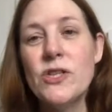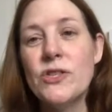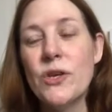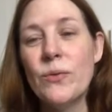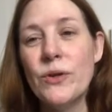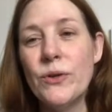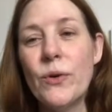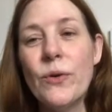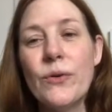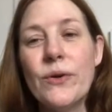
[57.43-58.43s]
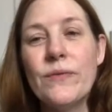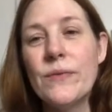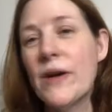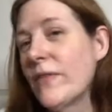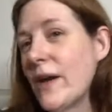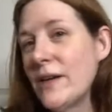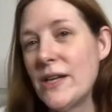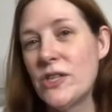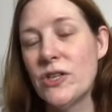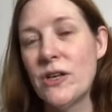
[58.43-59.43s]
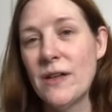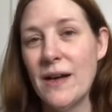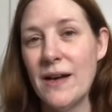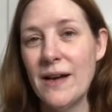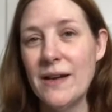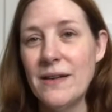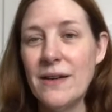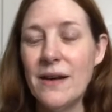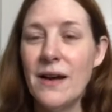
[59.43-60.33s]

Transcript: So when you're ordering a foundation online,